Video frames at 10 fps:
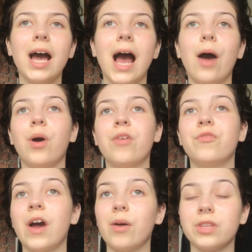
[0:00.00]
how I
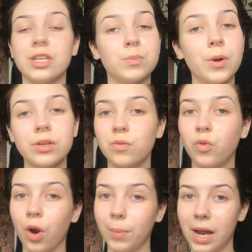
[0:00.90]
found the experience of
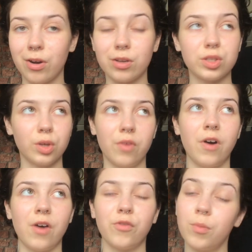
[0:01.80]
growing my hair out so
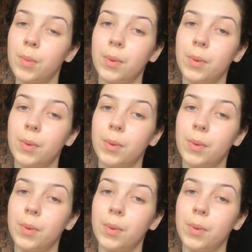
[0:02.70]
far from a